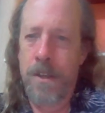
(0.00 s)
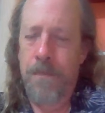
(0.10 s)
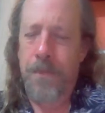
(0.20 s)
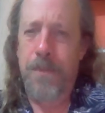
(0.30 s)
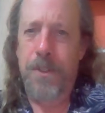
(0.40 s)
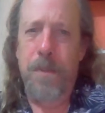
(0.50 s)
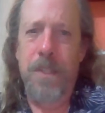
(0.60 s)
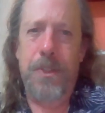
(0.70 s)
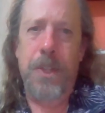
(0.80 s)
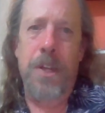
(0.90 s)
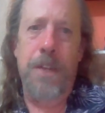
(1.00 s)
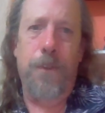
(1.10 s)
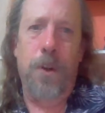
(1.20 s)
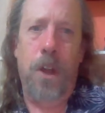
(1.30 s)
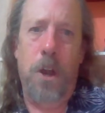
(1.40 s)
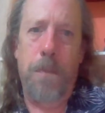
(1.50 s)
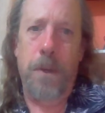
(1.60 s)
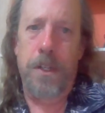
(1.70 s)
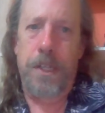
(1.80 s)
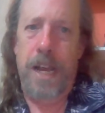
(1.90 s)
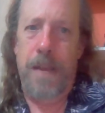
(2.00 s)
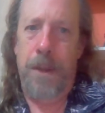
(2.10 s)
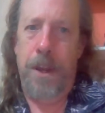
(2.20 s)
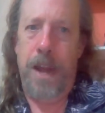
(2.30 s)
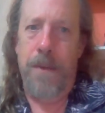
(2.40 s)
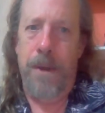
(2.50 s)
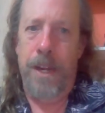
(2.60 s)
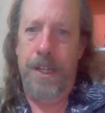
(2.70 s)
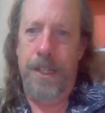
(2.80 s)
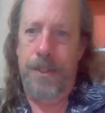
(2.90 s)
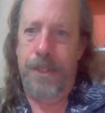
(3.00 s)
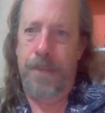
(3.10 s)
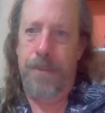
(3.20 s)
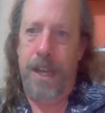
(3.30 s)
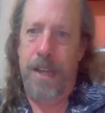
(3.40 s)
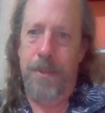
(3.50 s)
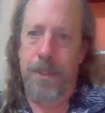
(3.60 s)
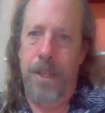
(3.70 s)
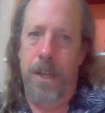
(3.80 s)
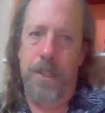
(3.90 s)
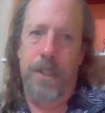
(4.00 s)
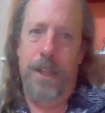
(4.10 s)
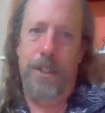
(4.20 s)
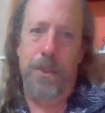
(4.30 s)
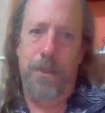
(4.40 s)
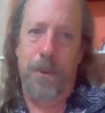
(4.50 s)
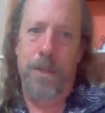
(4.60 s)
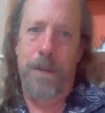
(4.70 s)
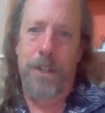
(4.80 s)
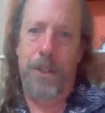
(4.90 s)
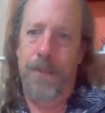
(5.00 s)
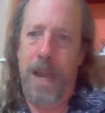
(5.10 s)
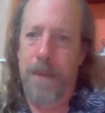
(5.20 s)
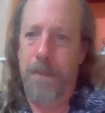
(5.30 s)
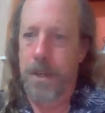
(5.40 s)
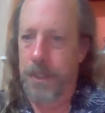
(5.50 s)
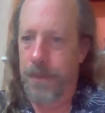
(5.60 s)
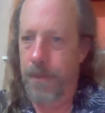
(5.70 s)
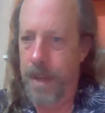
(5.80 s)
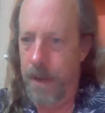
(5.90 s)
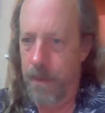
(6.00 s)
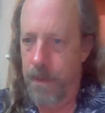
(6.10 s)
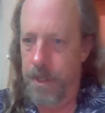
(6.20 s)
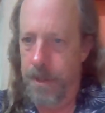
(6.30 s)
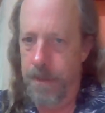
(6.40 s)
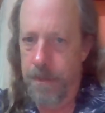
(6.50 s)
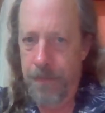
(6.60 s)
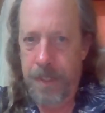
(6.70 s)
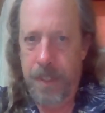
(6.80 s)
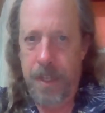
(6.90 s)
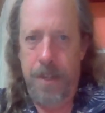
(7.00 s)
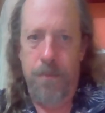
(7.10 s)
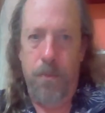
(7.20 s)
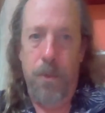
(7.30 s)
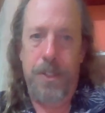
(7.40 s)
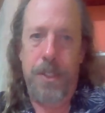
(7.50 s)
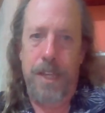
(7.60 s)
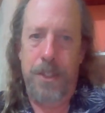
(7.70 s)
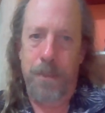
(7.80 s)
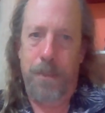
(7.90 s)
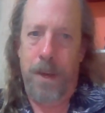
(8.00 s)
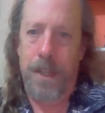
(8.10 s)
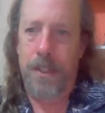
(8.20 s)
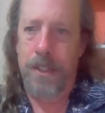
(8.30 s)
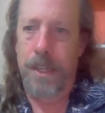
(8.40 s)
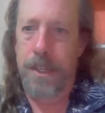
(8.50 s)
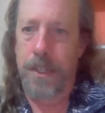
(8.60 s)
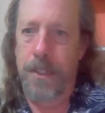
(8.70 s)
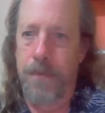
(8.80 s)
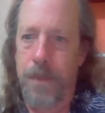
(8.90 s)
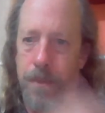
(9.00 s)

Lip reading: If it's been sunny for a long period of time and not raining, sometimes the glacier pretty much evaporates from that one, and in which case you probably could get a good view